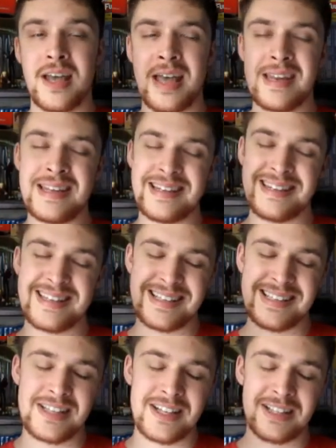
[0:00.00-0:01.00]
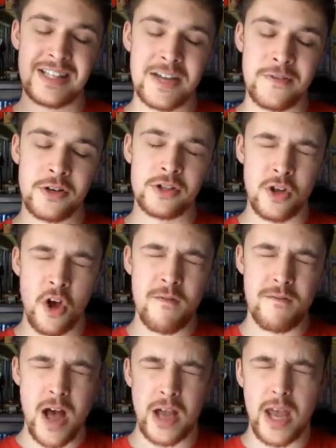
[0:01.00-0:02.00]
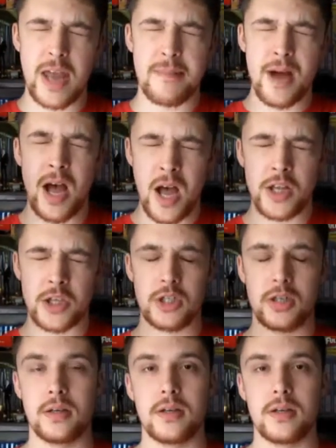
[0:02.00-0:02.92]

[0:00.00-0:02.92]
and it does deliver so fucking much.